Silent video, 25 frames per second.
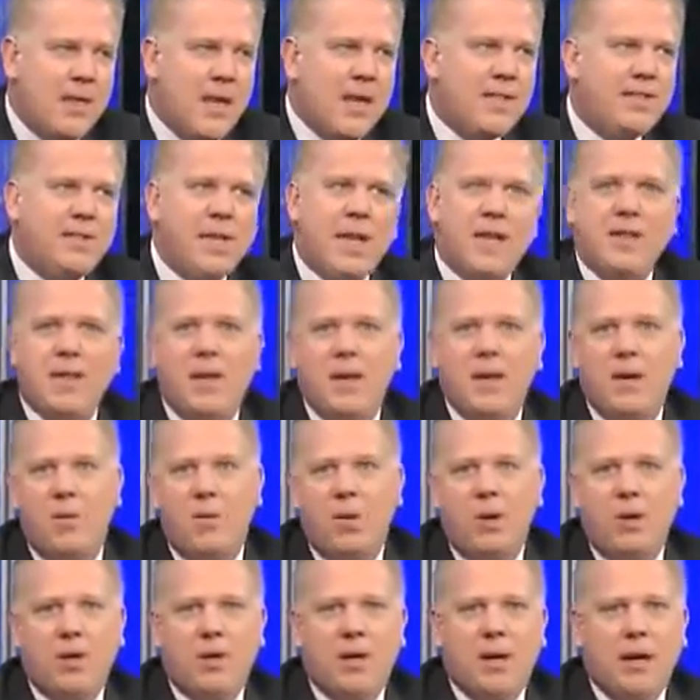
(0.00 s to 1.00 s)
They said that it
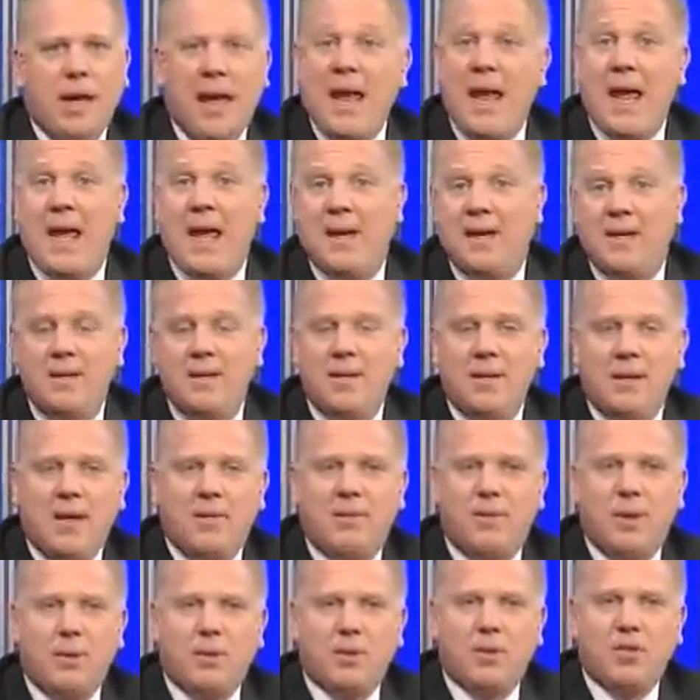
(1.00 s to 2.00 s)
would end
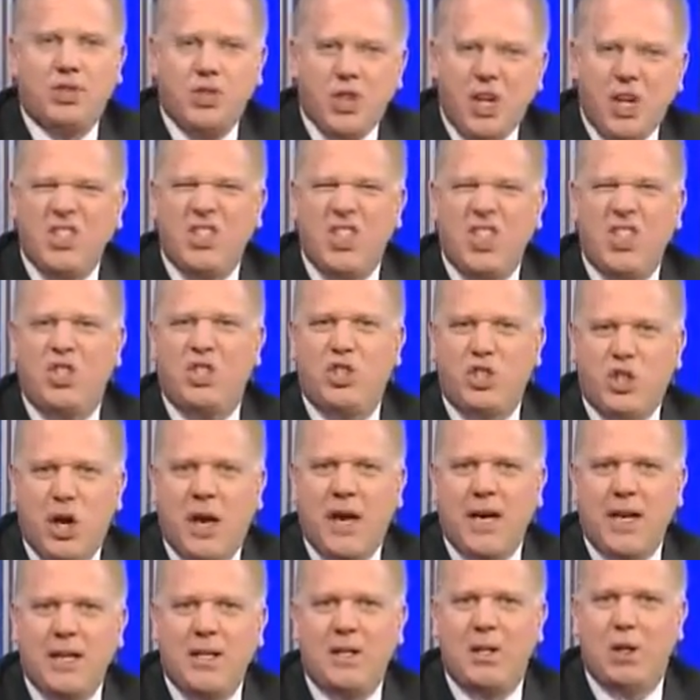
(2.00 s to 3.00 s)
if there was just a
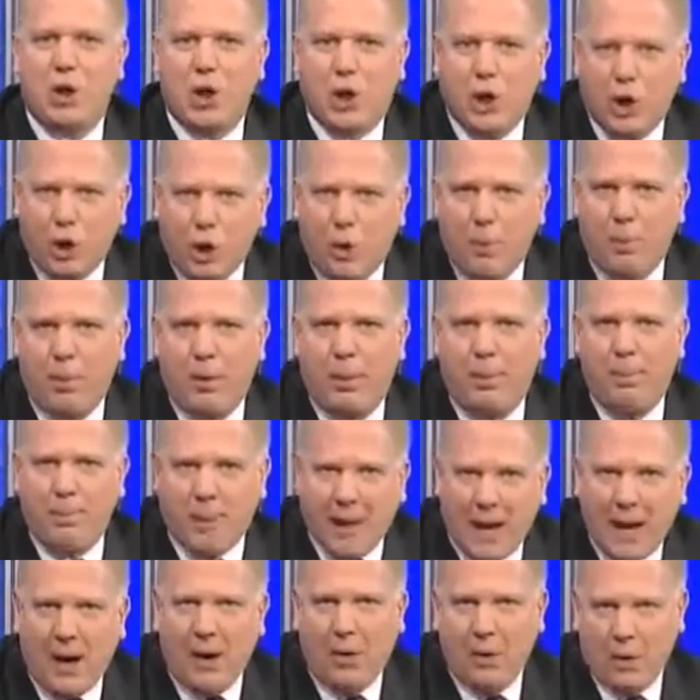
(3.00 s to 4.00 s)
giant global
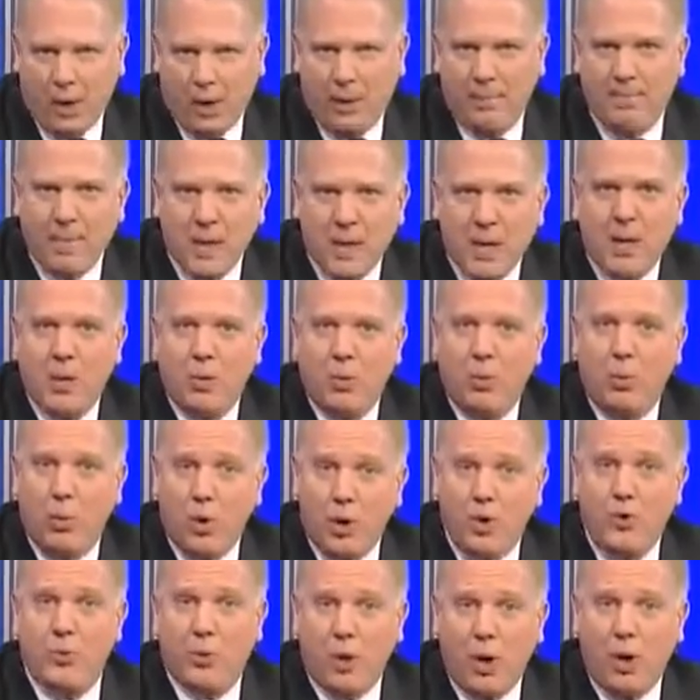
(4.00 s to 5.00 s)
power.
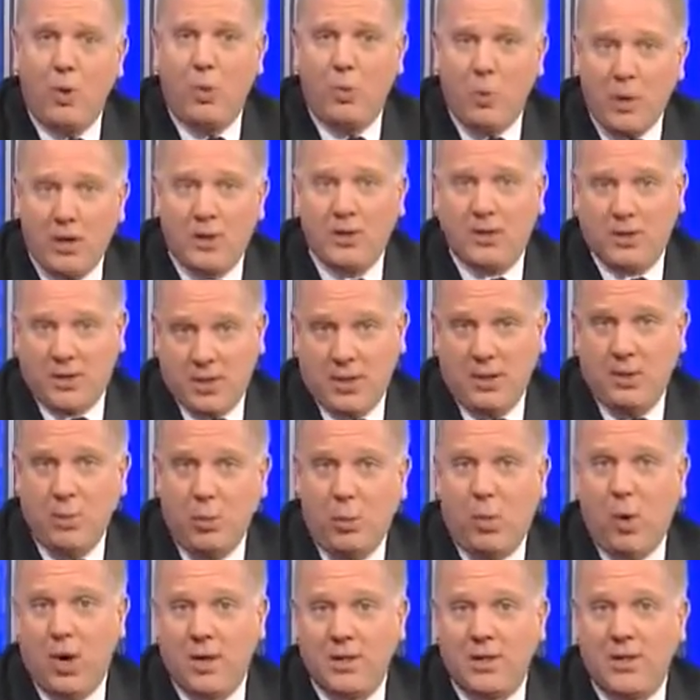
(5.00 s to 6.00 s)
Woodrow
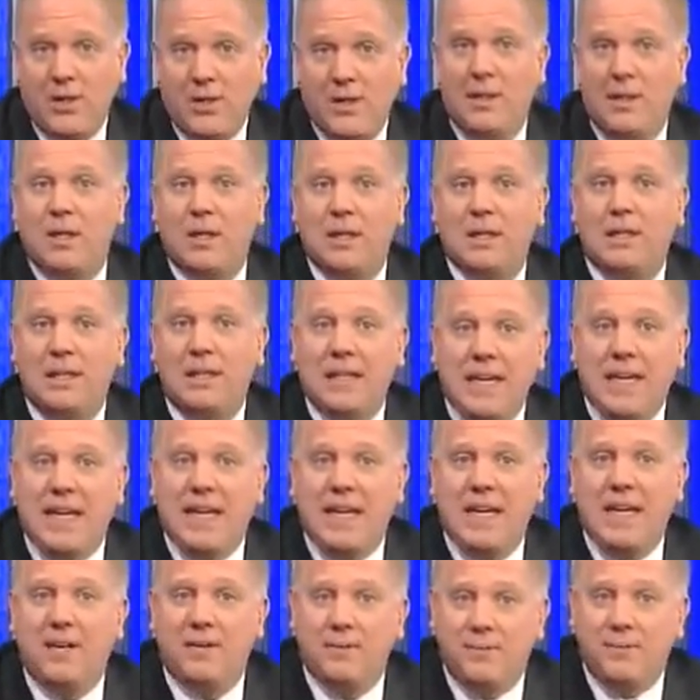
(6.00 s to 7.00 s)
Wilson wanted the
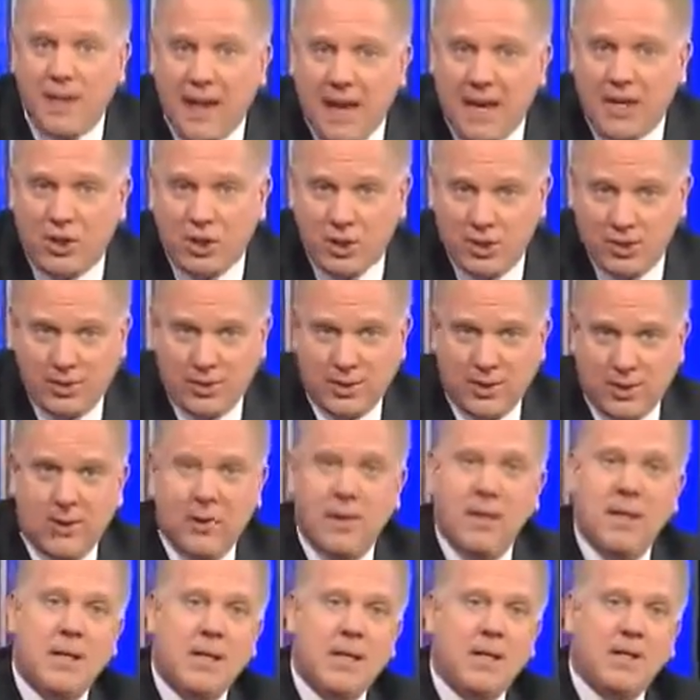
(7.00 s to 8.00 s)
League of
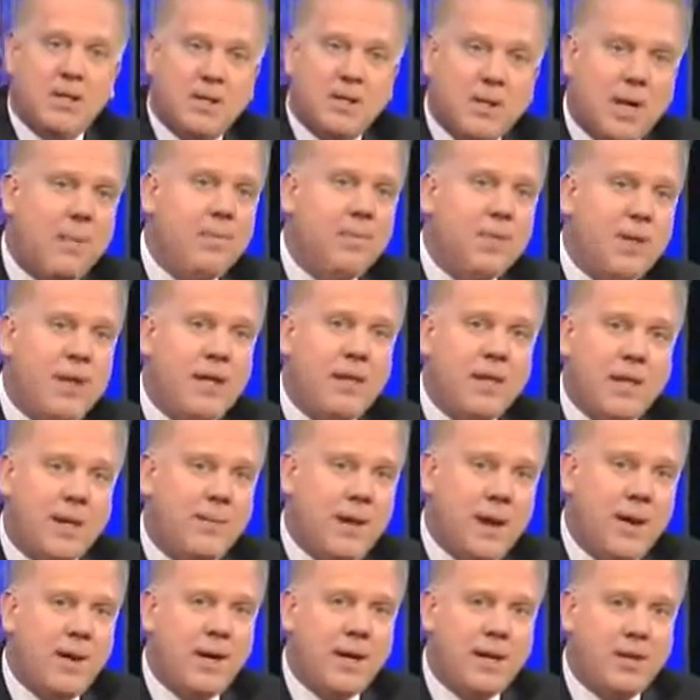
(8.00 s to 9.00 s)
Nations, something that
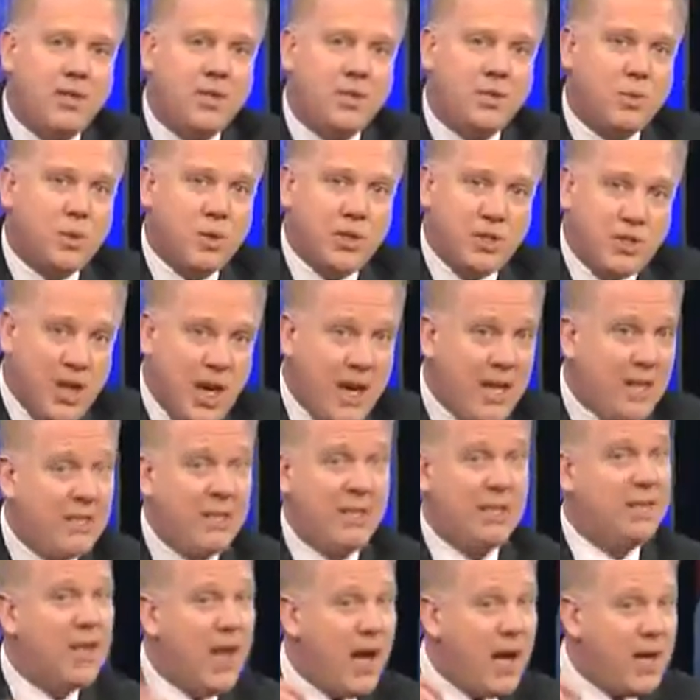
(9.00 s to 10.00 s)
Americans
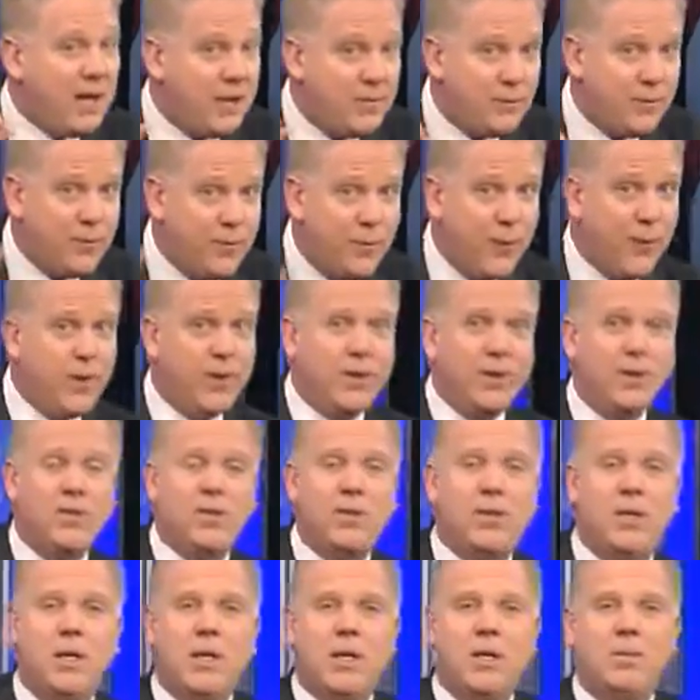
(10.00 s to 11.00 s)
rejected, not at
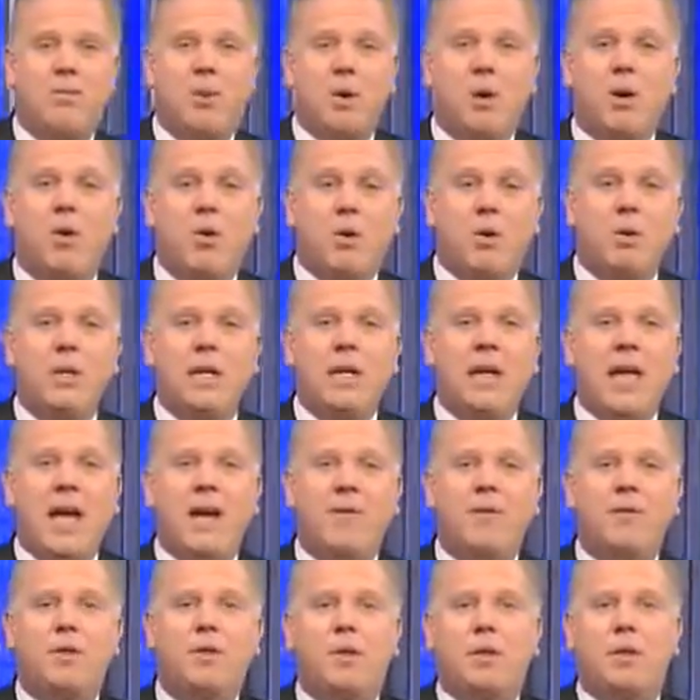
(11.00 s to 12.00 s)
first, but only
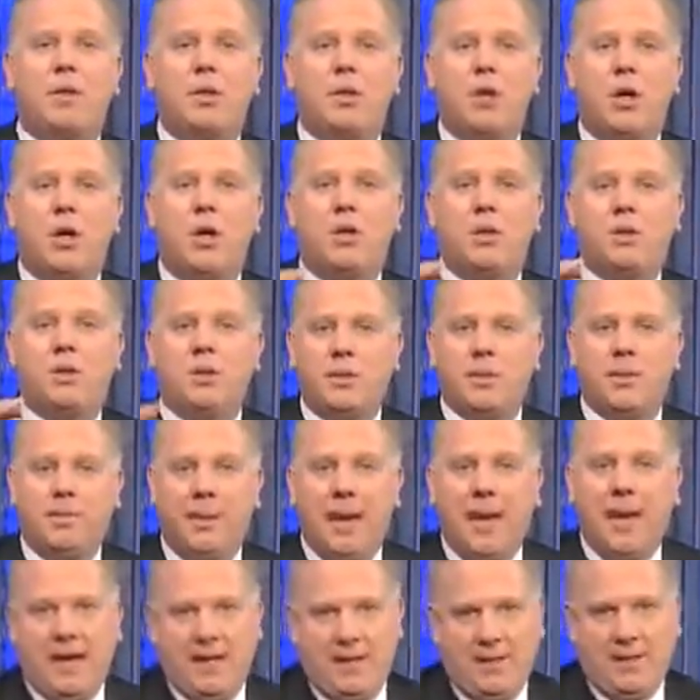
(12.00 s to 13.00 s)
after a long
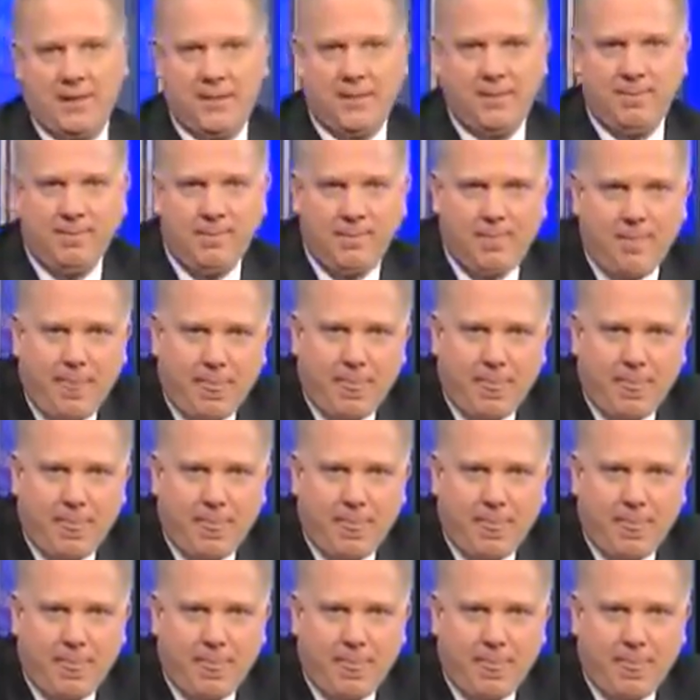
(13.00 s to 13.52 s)
debate.